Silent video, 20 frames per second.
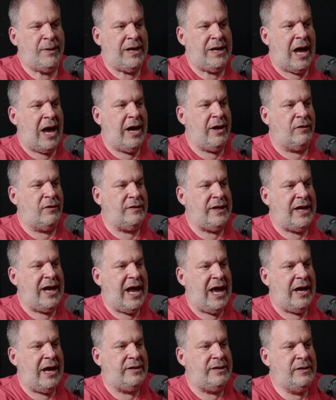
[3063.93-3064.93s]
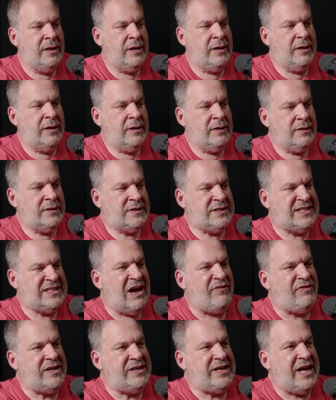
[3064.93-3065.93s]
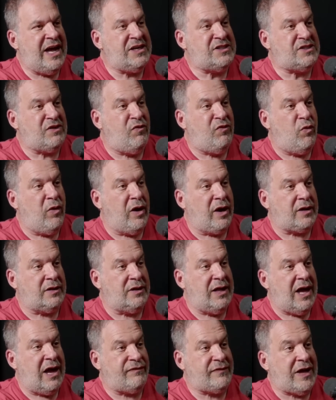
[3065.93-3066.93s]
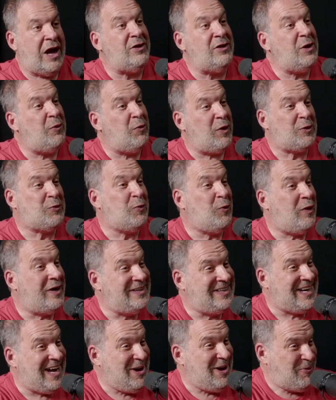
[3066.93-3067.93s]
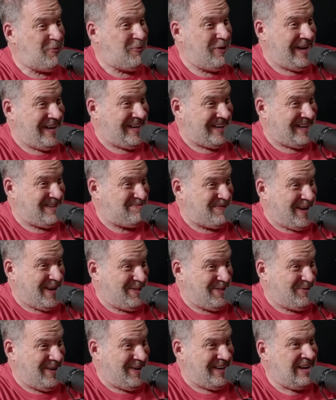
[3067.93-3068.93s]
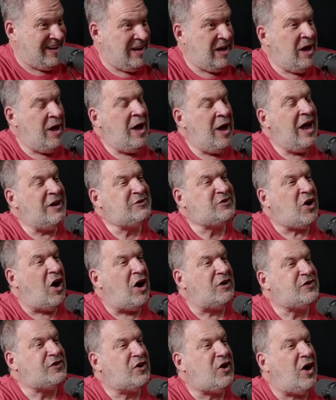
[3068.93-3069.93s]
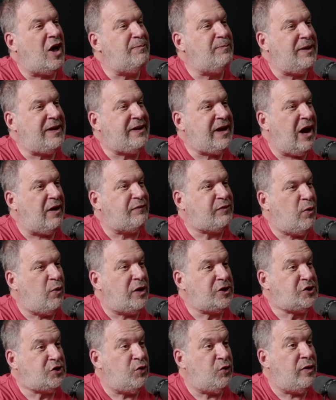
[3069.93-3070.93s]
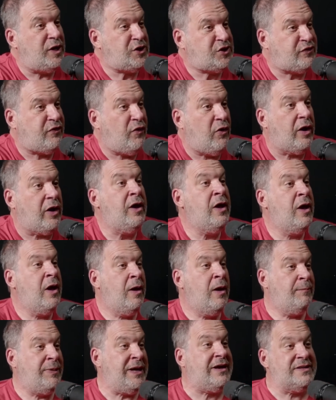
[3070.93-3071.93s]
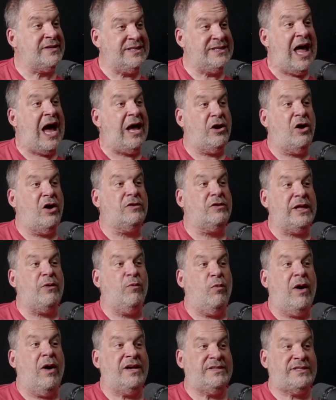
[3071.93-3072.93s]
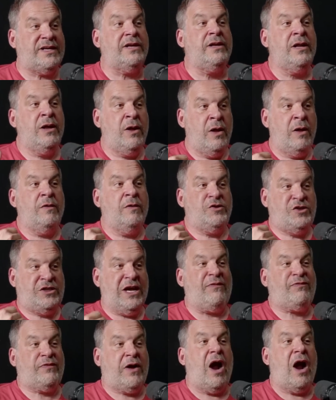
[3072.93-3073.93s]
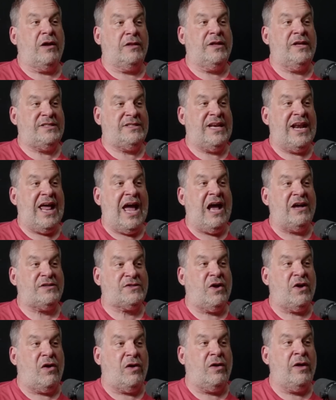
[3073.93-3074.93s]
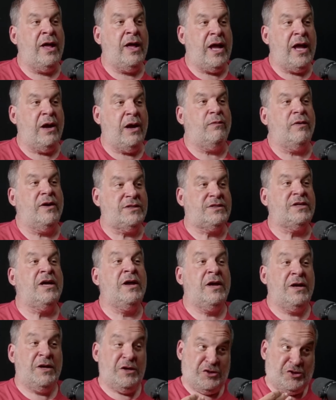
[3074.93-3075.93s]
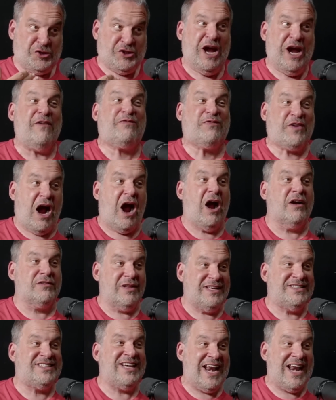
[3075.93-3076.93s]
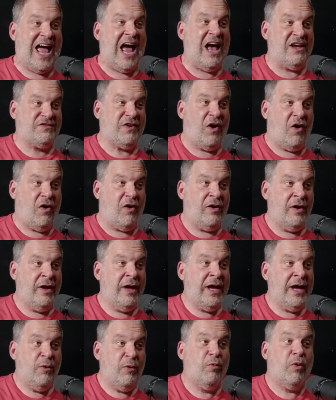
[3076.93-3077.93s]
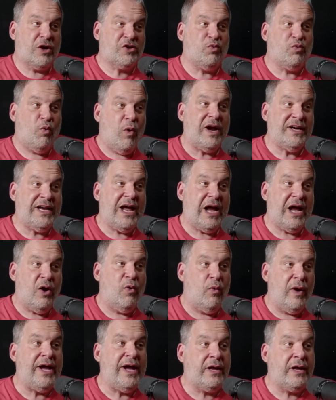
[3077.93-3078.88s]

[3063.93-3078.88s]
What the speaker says: I only had 7 days of work left. I only worked 1 day a week, by the way. It's also called Be Careful What You Wish For, because not only was it Jeff Garlin's an asshole, it was Jeff Garlin's an asshole. He works 1 day a week.